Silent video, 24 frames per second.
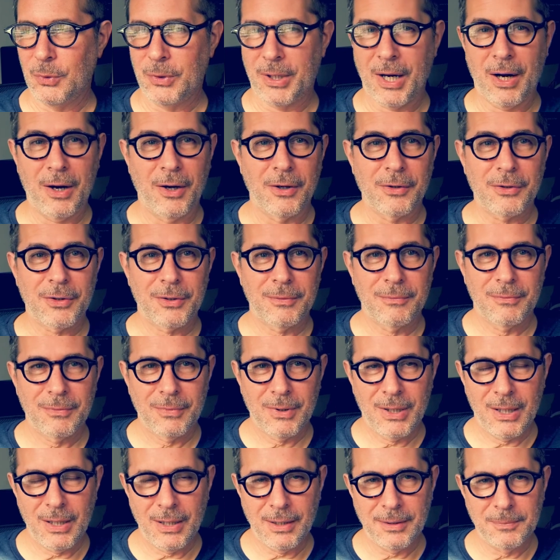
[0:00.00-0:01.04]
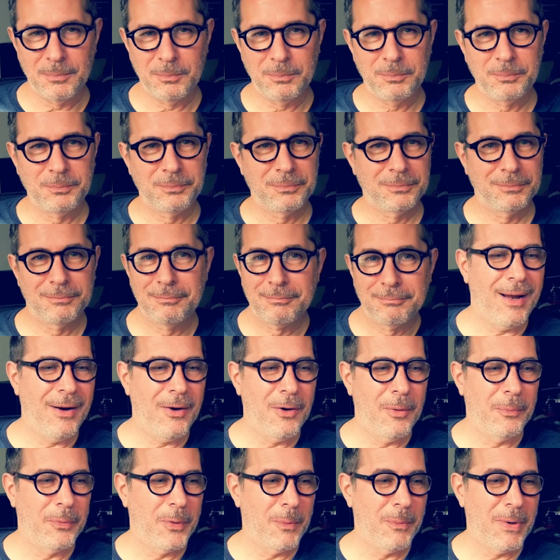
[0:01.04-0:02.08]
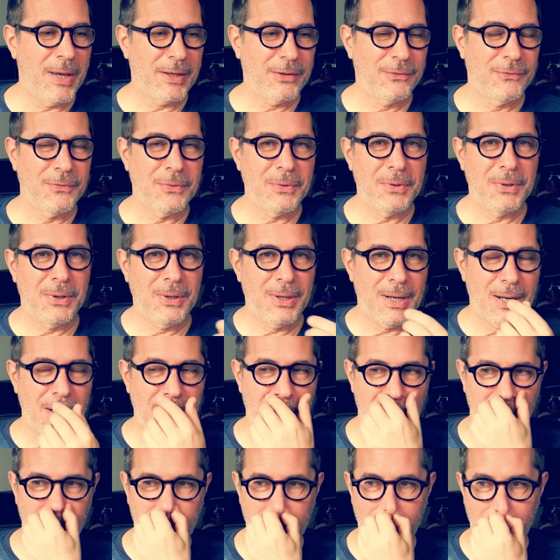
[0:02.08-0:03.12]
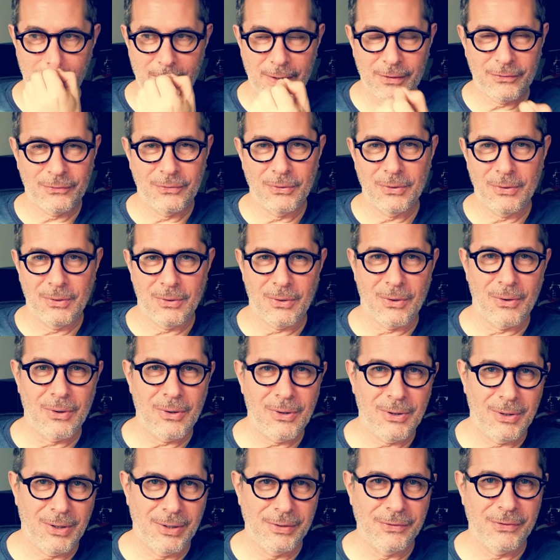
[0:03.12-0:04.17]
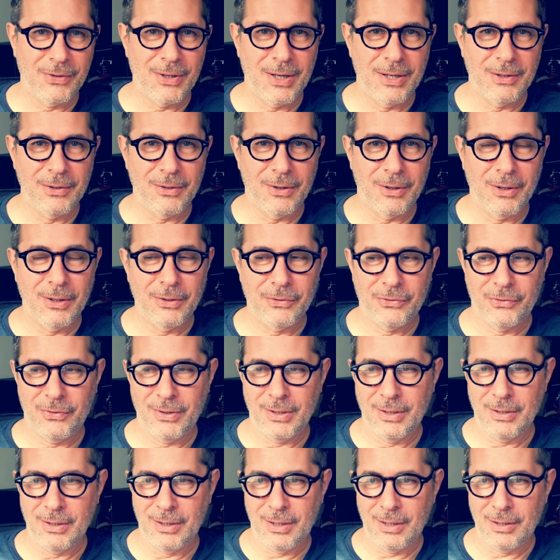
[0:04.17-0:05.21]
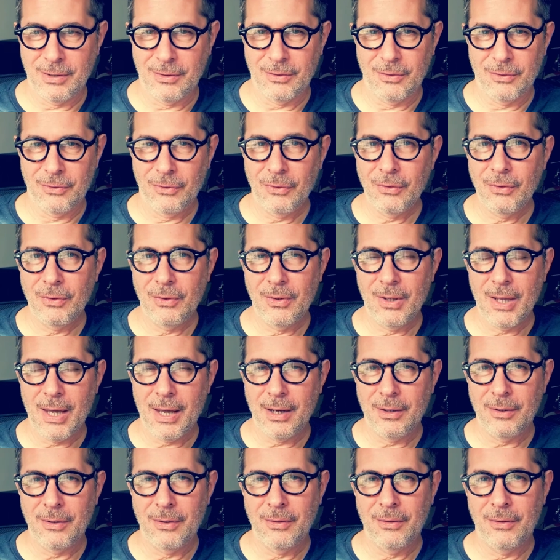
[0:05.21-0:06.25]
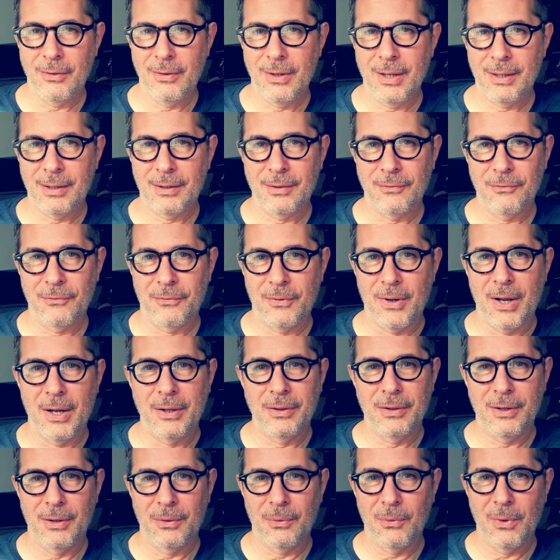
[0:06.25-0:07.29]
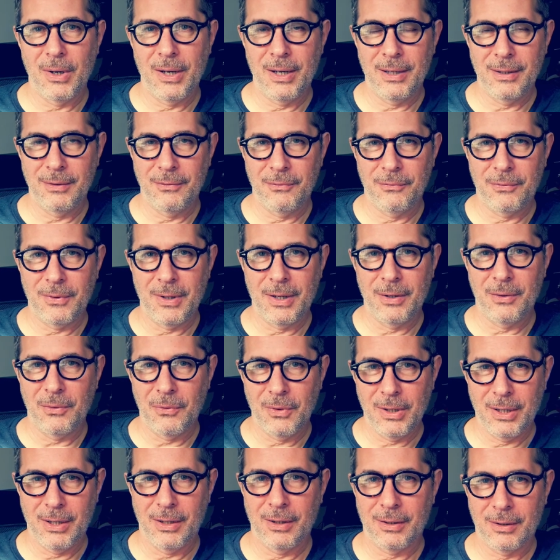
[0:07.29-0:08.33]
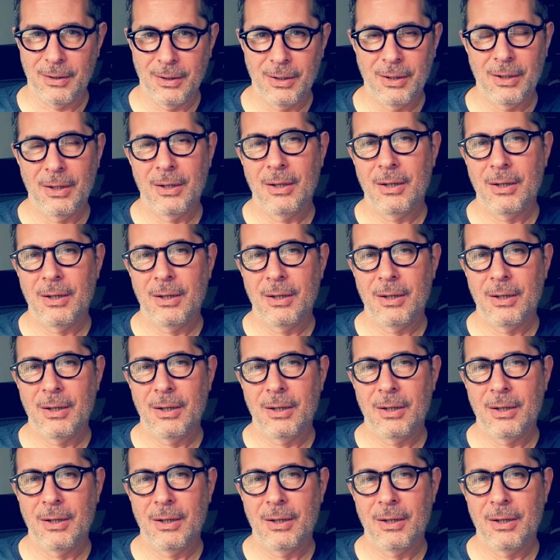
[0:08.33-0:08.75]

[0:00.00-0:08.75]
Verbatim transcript: who cares? I hope the best for her. I hope the best for all unsigned artists, and that they can find their way and find a way to